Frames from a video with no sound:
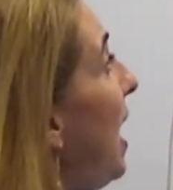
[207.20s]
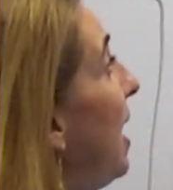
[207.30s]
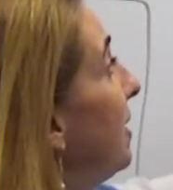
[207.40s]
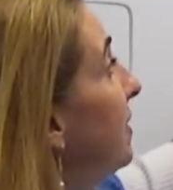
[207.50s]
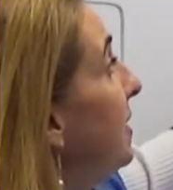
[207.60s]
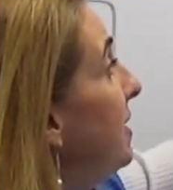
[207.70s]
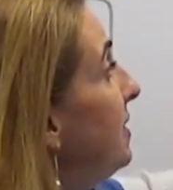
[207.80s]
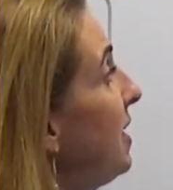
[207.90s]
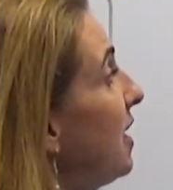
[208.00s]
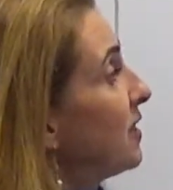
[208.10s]
and these
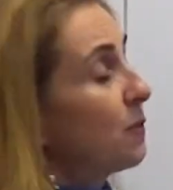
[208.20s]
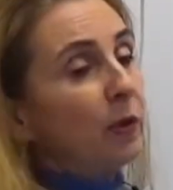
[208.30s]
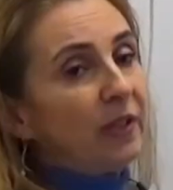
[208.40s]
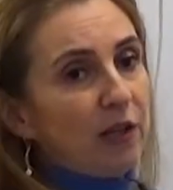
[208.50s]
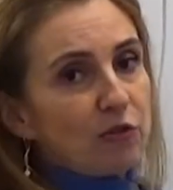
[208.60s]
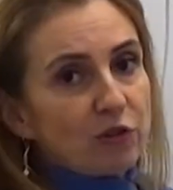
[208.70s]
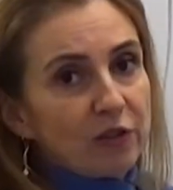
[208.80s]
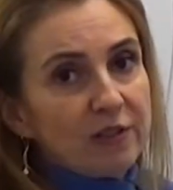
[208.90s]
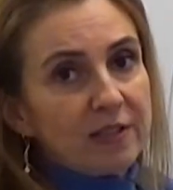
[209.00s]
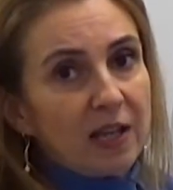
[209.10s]
Nernst
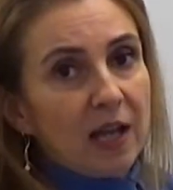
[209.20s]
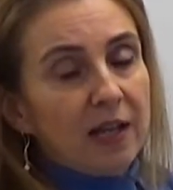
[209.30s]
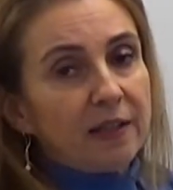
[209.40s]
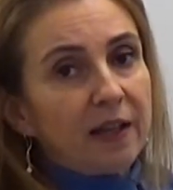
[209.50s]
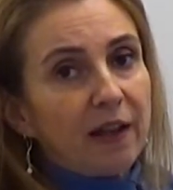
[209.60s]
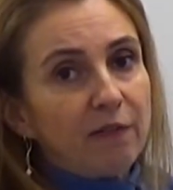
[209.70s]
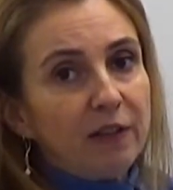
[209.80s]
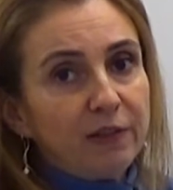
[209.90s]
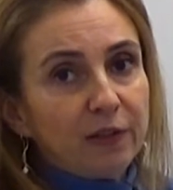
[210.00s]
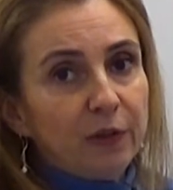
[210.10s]
potentials that are
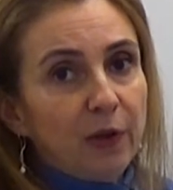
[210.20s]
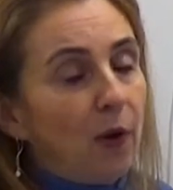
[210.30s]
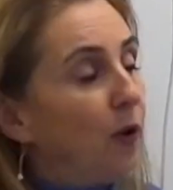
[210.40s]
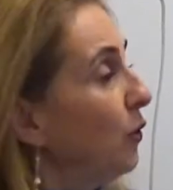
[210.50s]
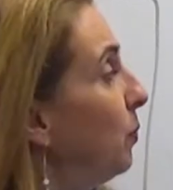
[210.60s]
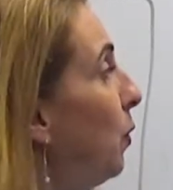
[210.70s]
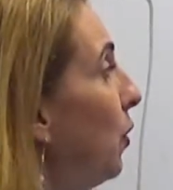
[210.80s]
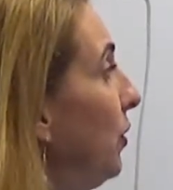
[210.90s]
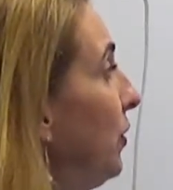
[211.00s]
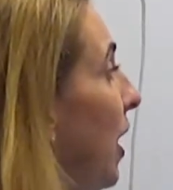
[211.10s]
written on the
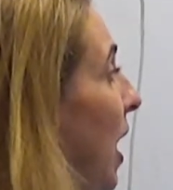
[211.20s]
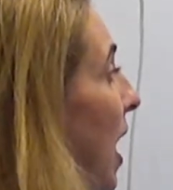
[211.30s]
board